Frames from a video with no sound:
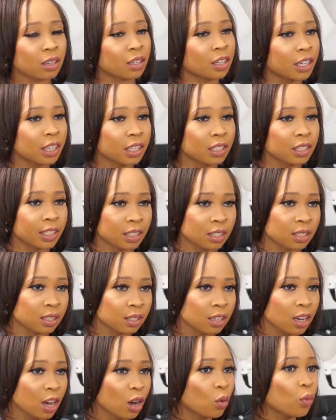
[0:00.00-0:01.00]
curl it
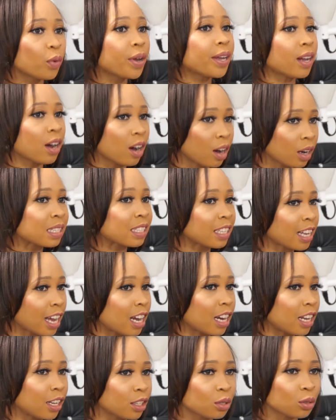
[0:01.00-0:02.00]
with hot
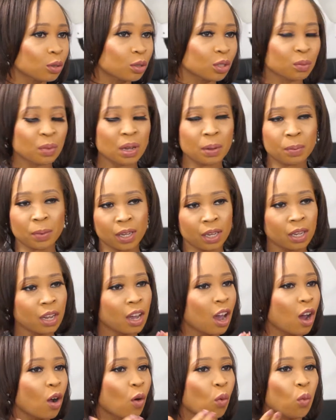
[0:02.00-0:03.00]
styling tools maybe
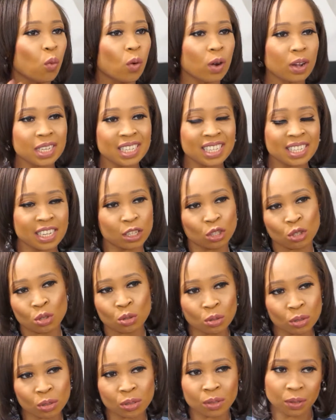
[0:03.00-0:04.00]
once in
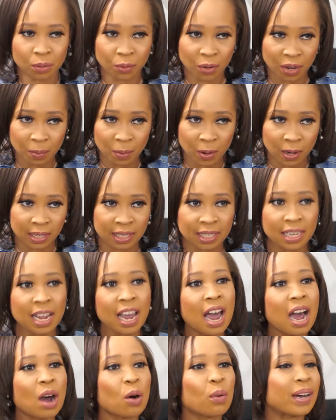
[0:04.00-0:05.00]
2 to 3 months.
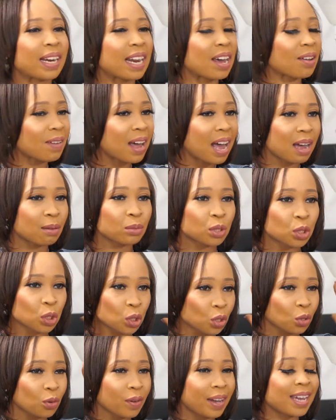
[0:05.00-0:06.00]
And whenever I'm
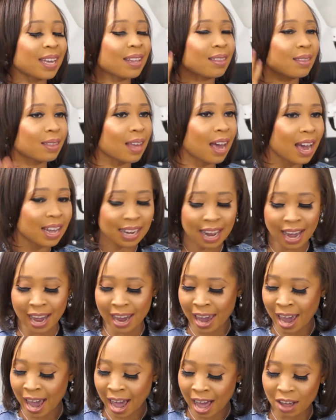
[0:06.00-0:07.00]
doing that, I
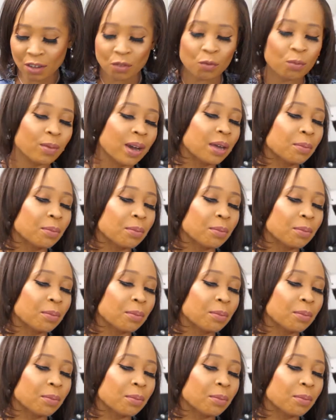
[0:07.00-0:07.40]
have my